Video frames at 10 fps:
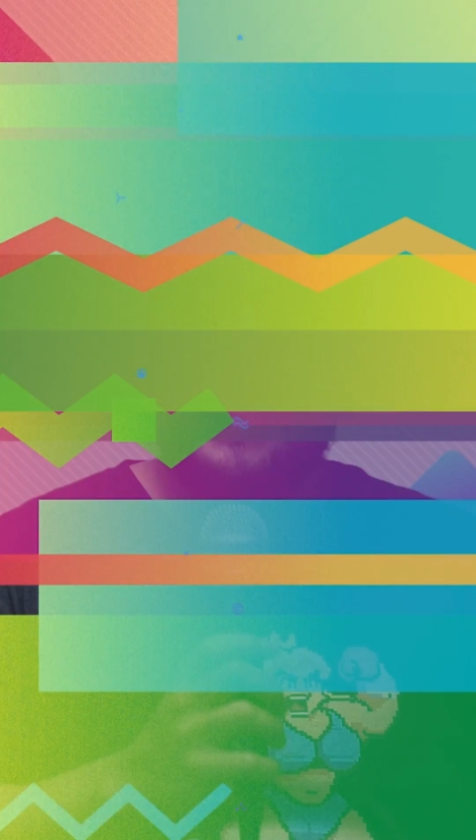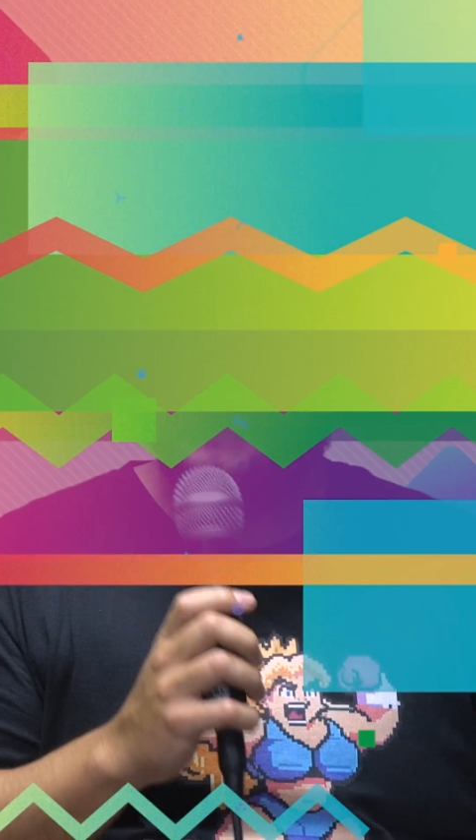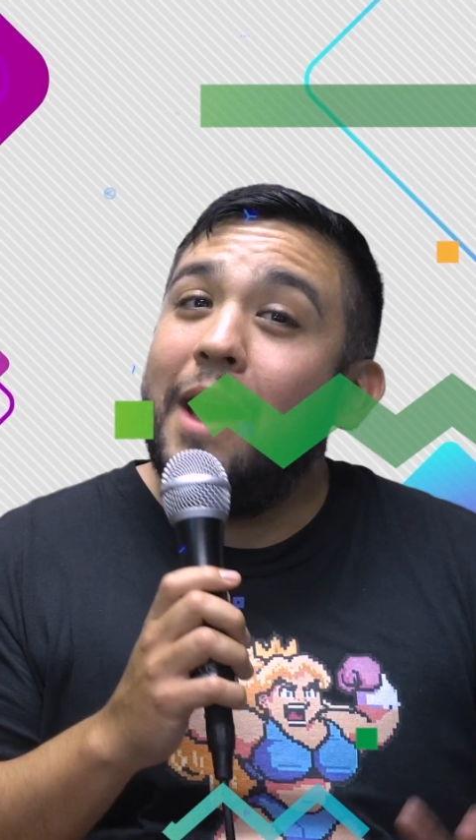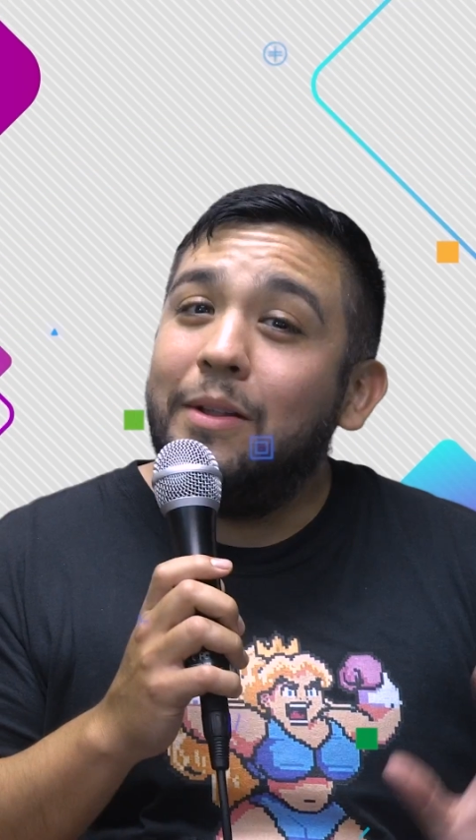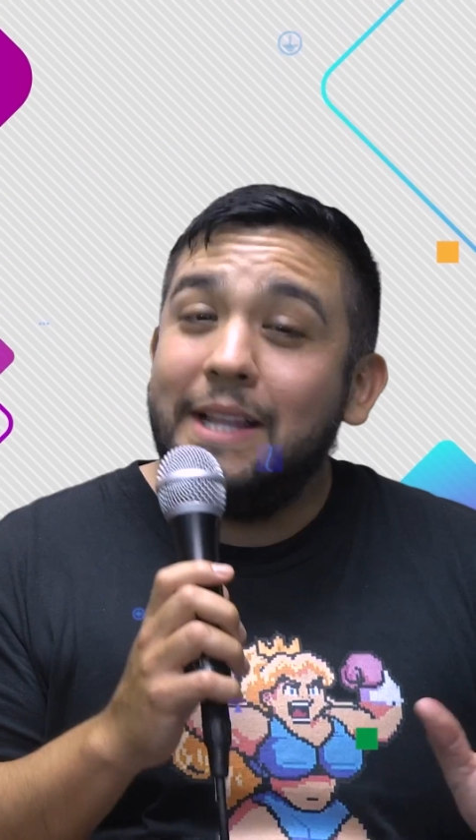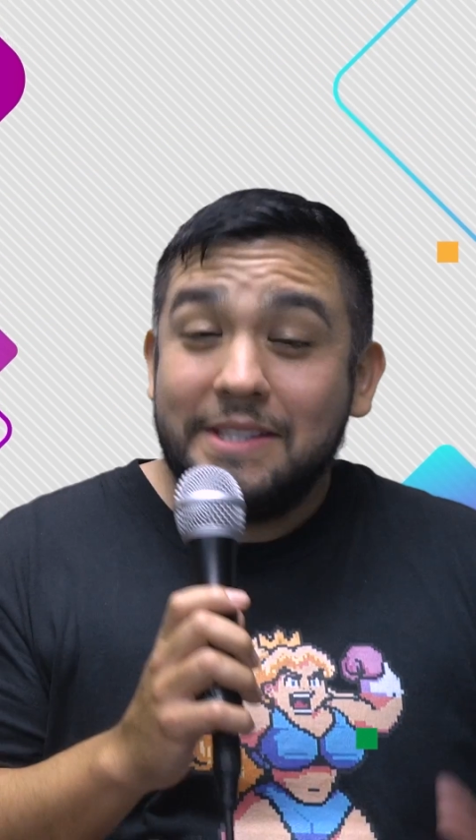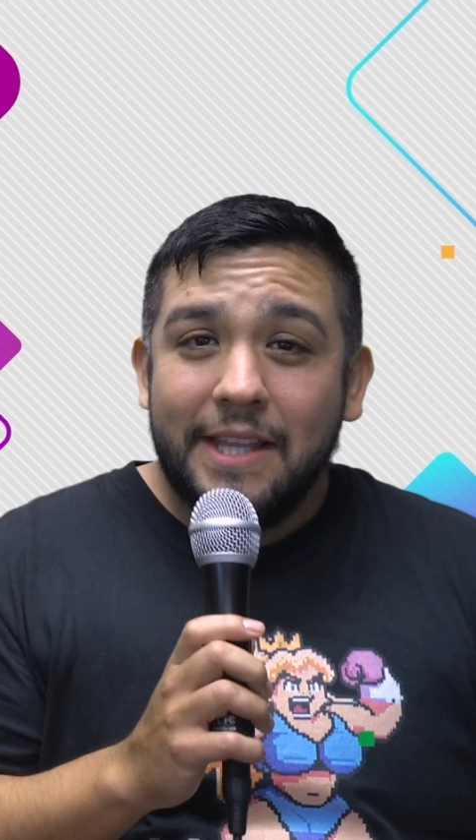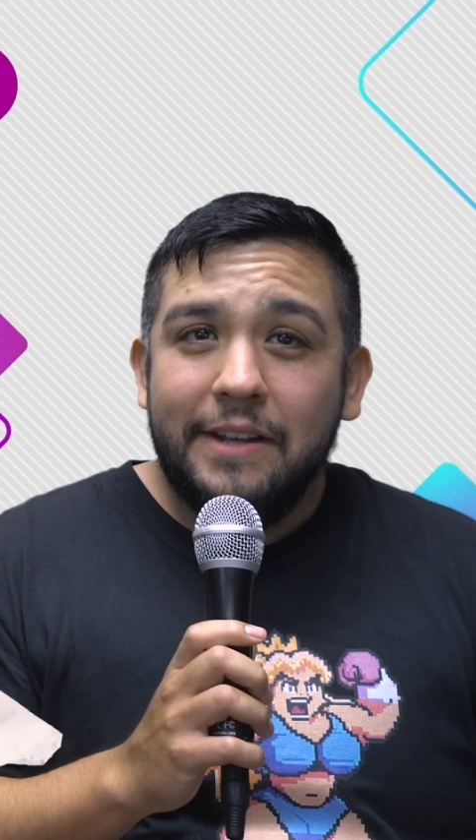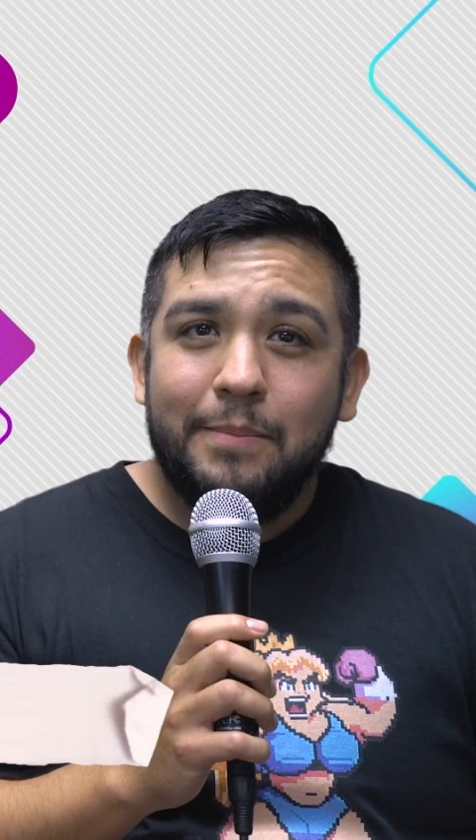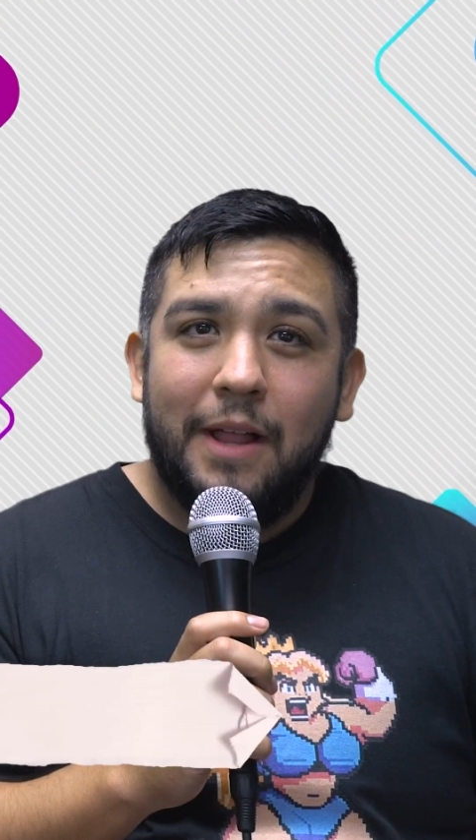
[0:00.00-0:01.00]
Now, let's
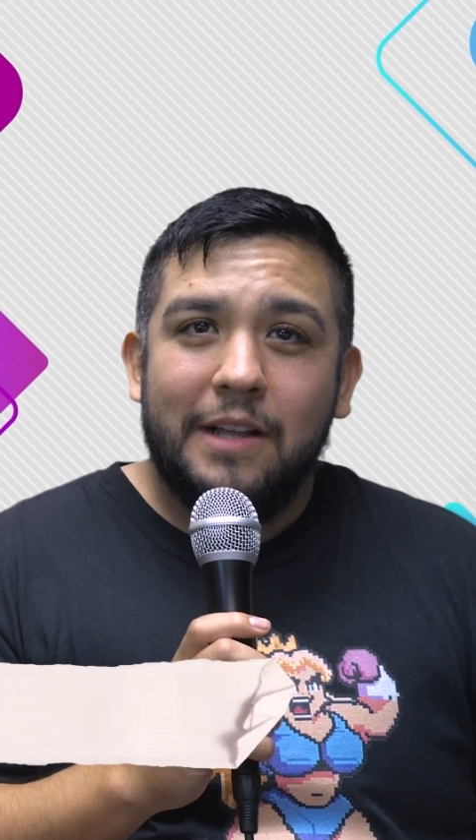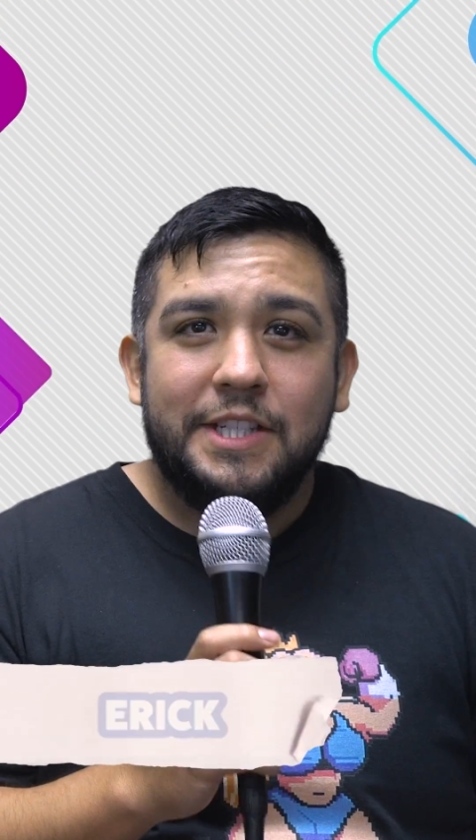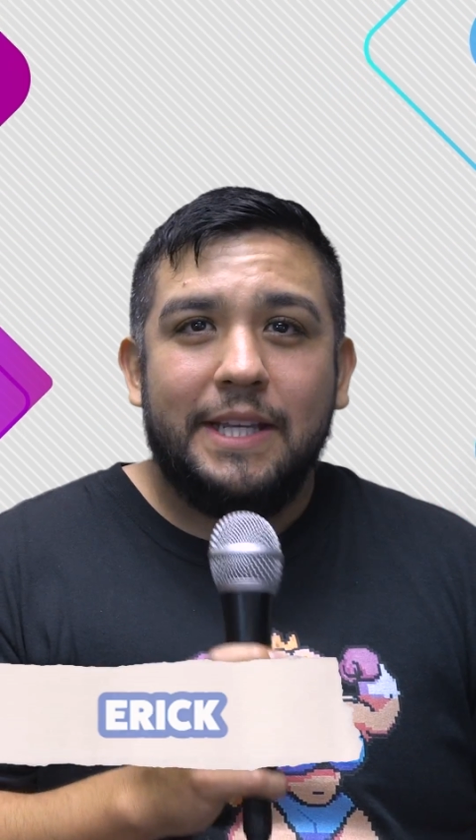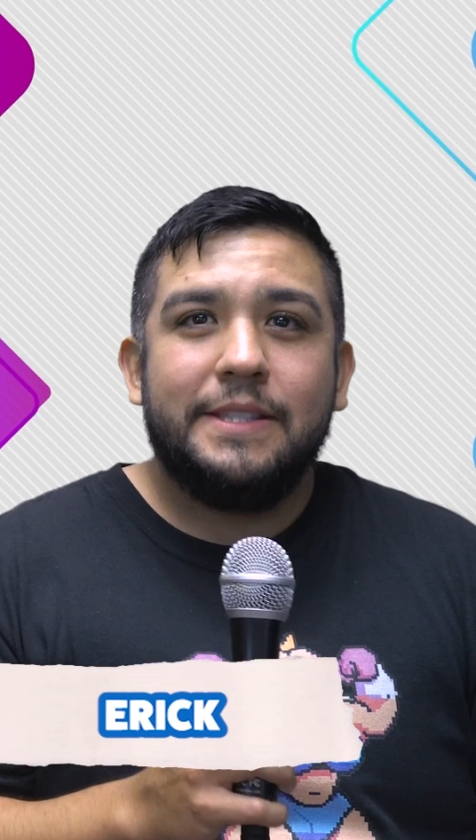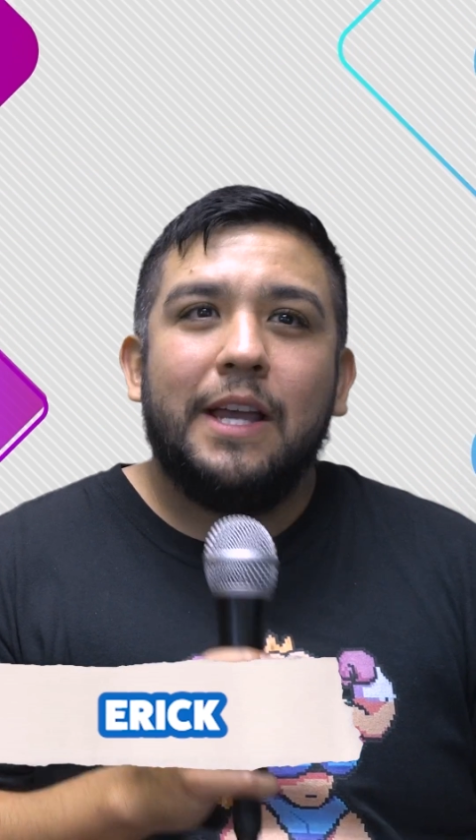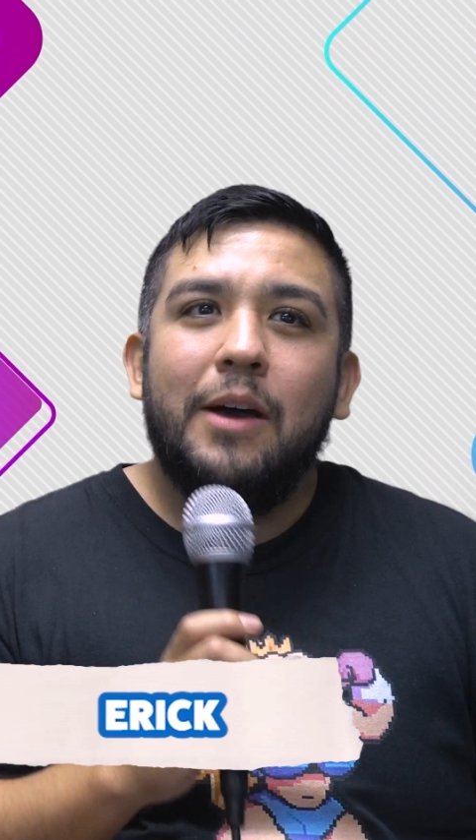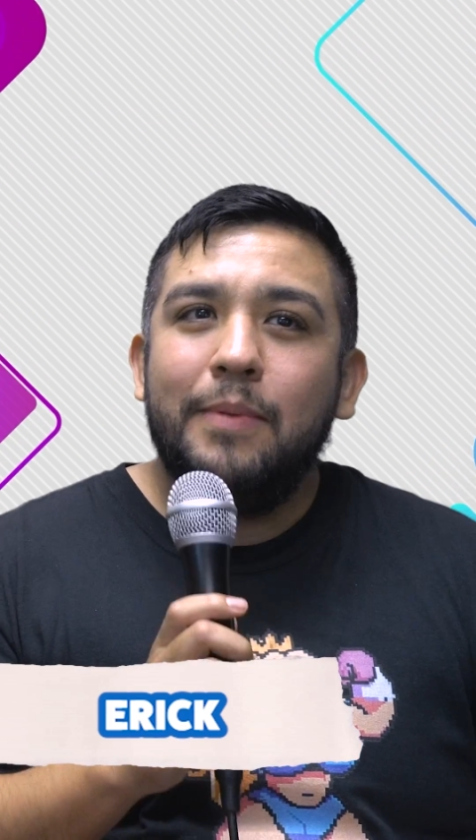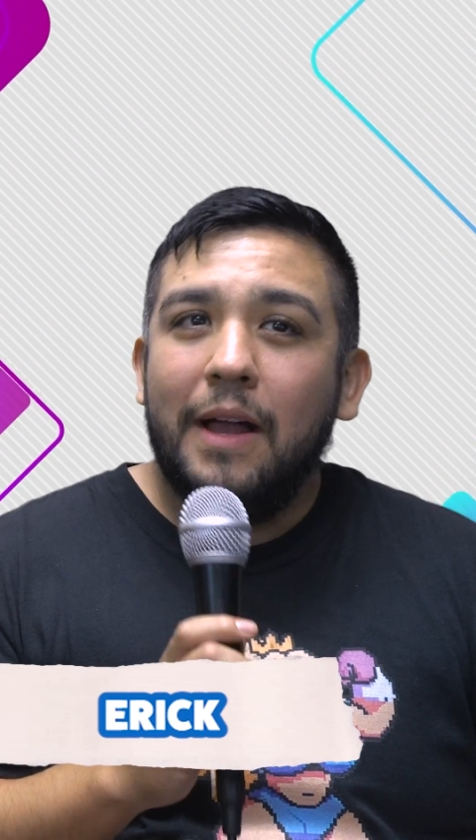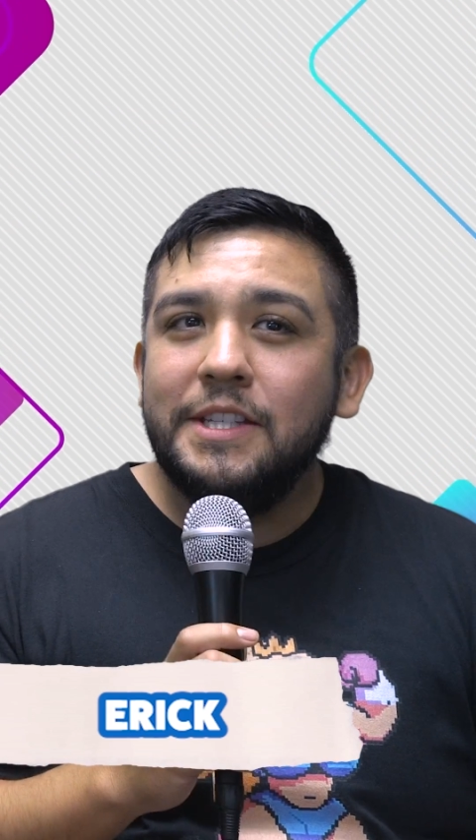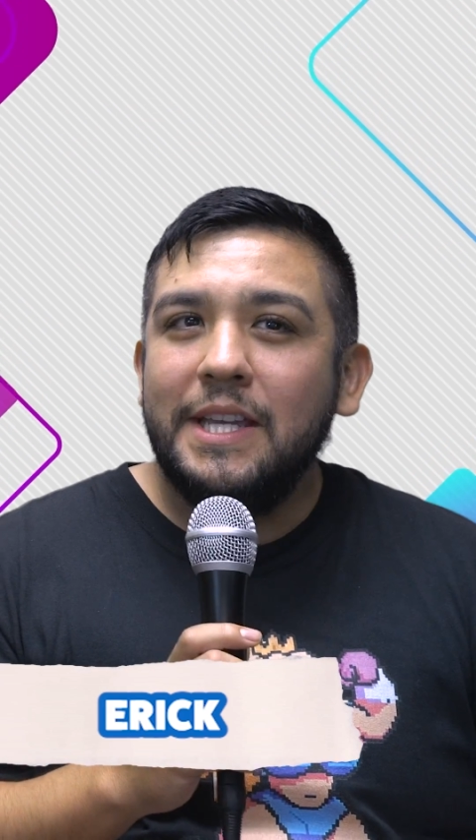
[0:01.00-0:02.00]
get into blockchains. A
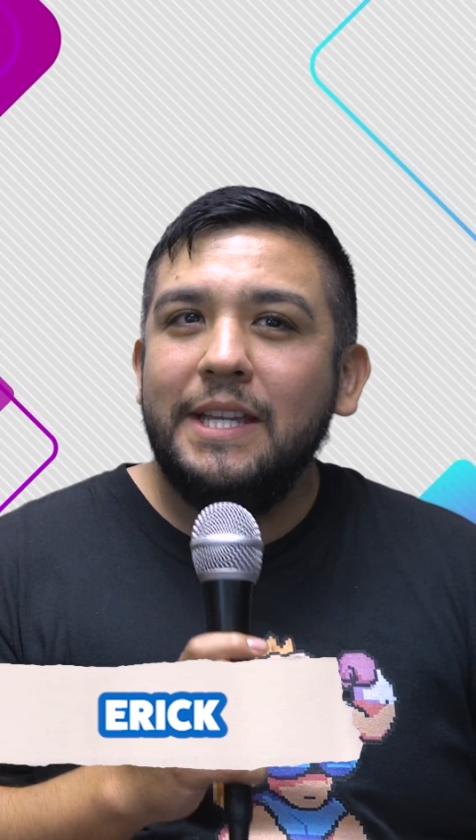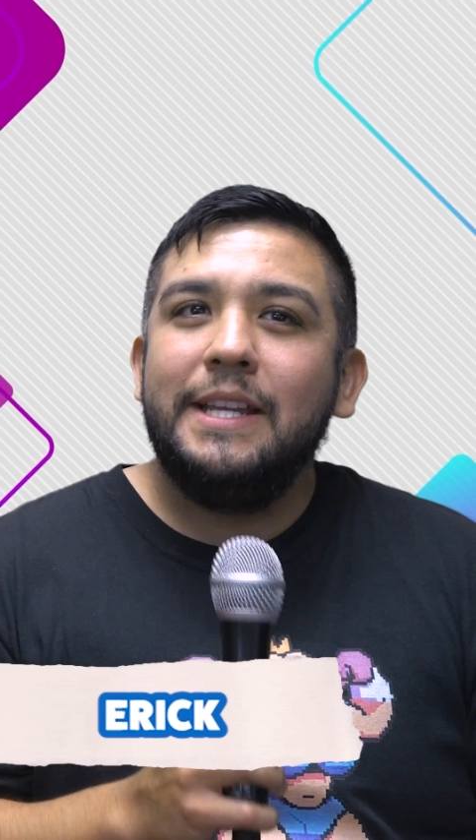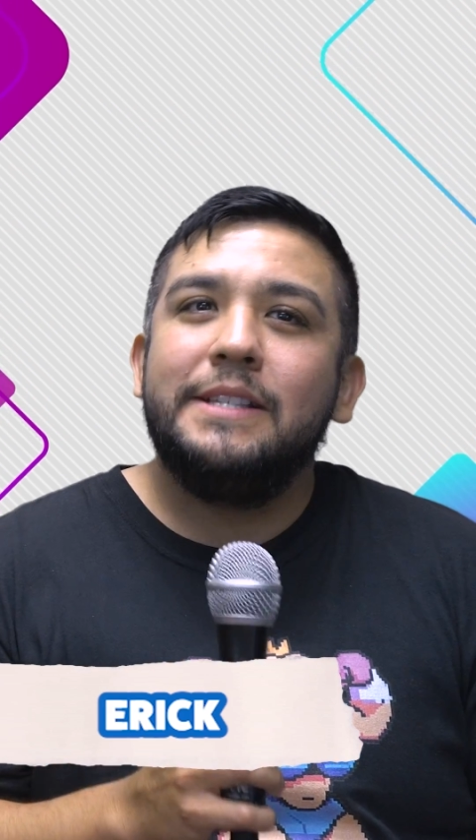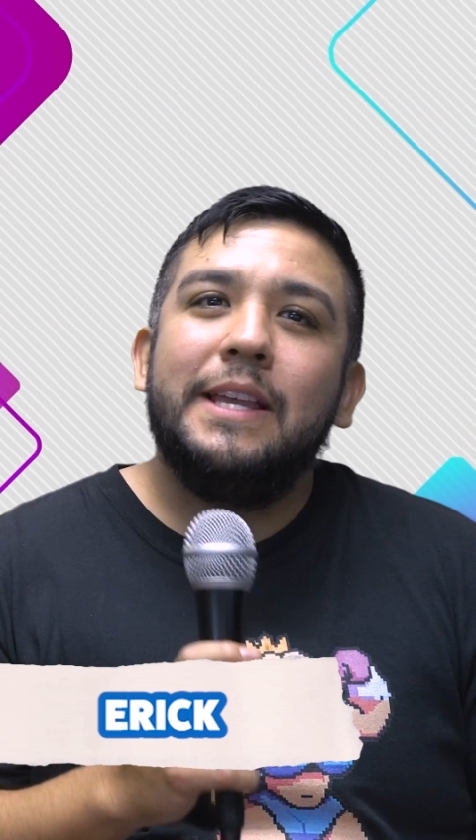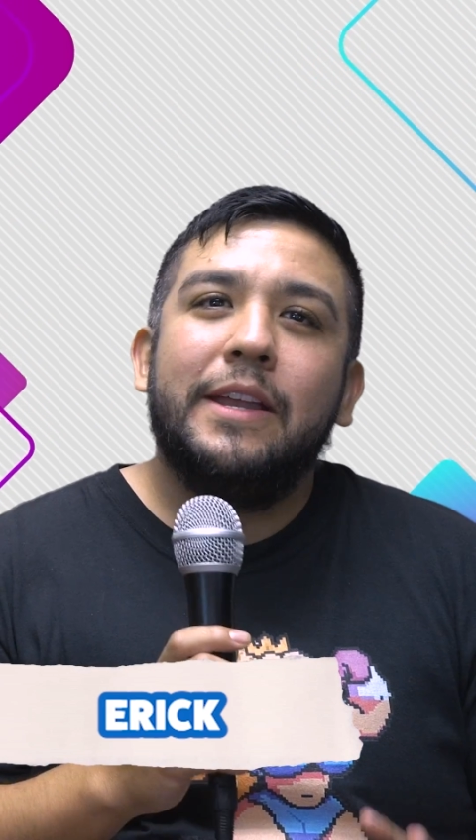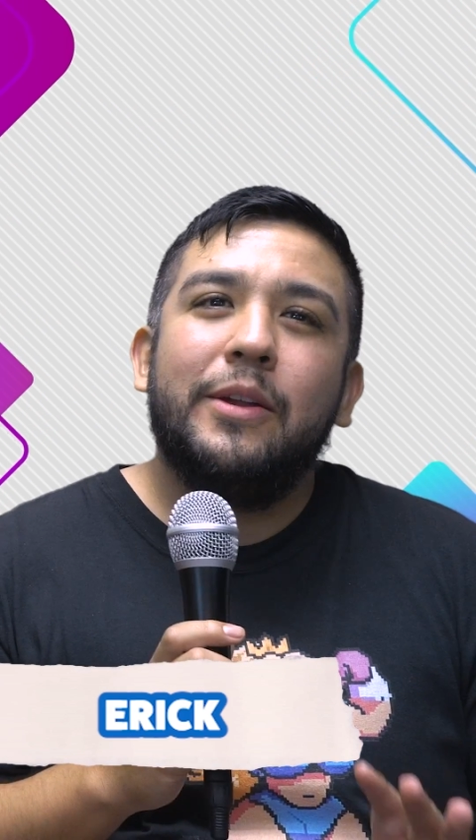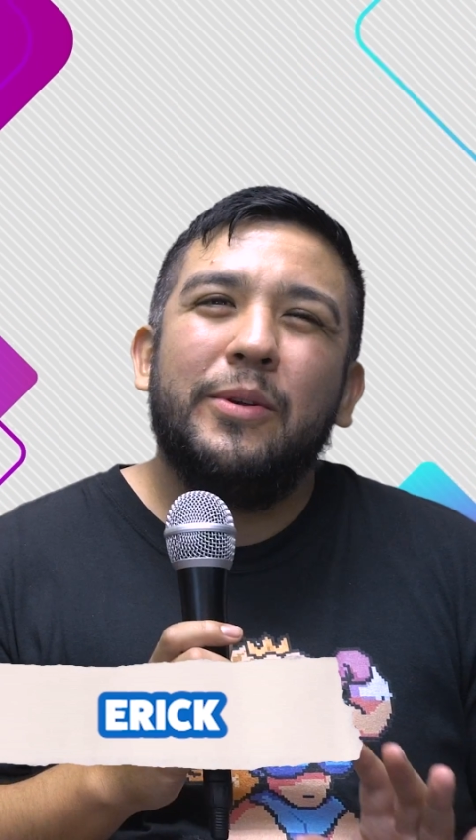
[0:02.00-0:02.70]
blockchain is like